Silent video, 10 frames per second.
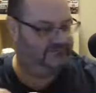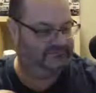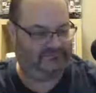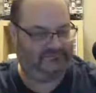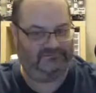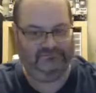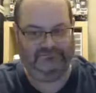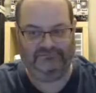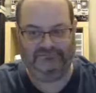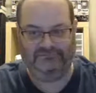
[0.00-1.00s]

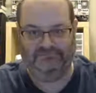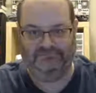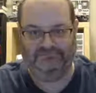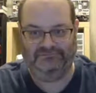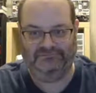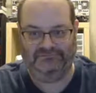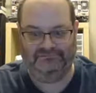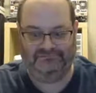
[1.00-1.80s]
is correct